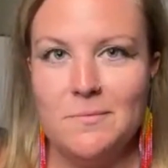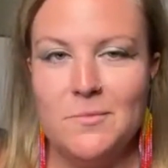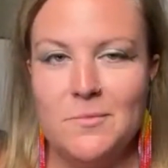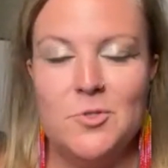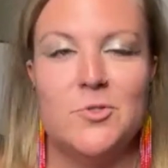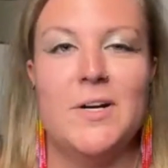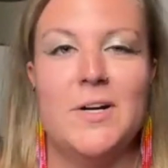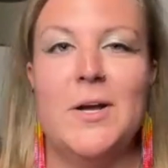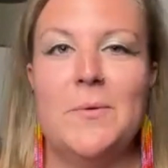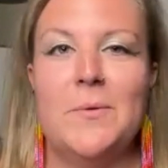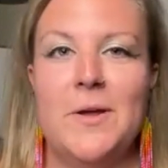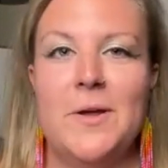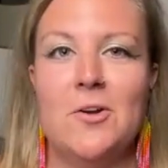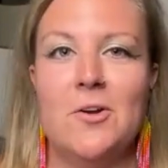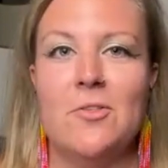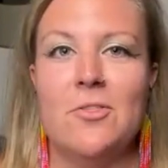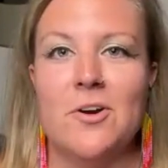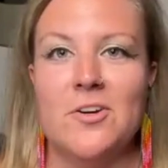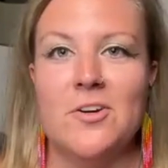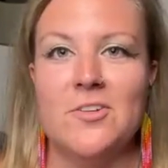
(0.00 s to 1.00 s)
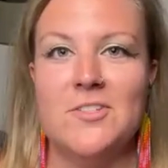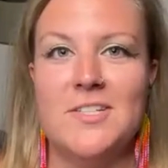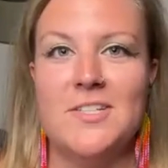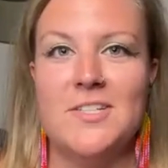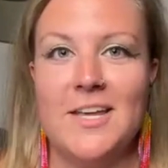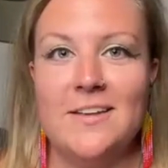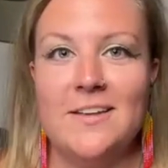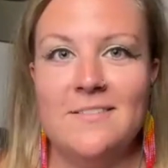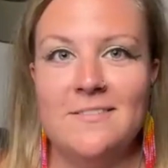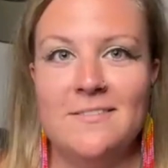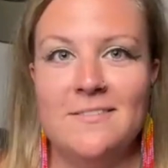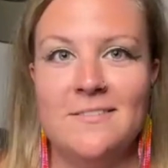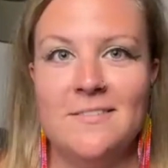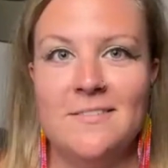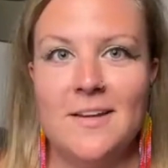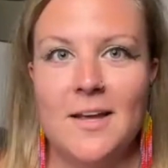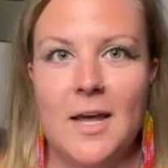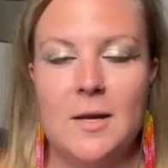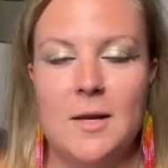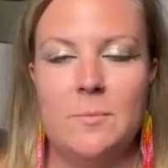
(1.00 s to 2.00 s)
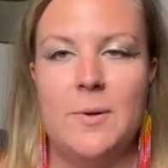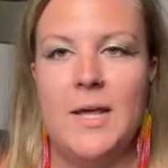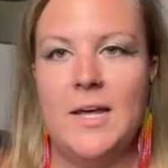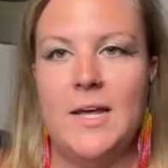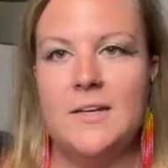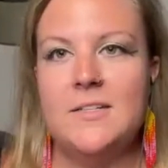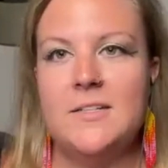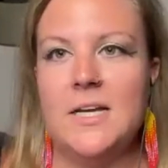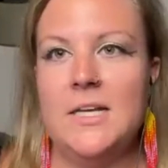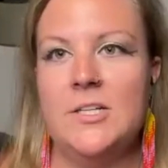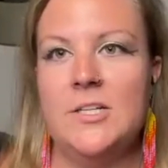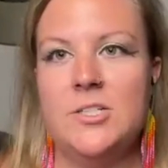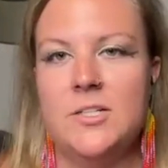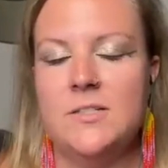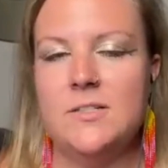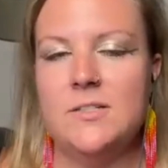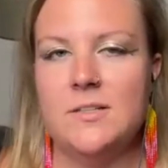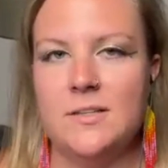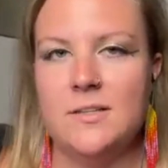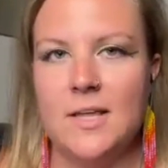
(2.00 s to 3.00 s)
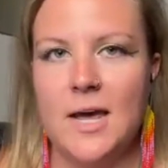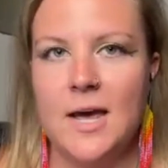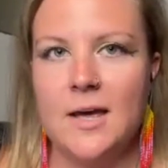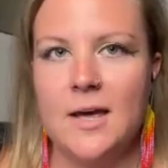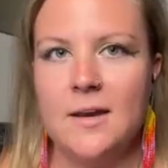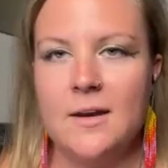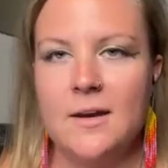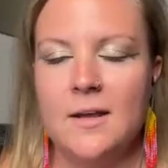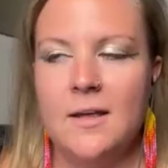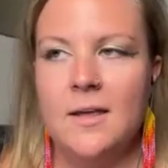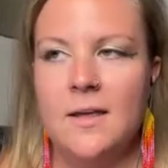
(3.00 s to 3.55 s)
drink when you're thirsty and pay attention to that.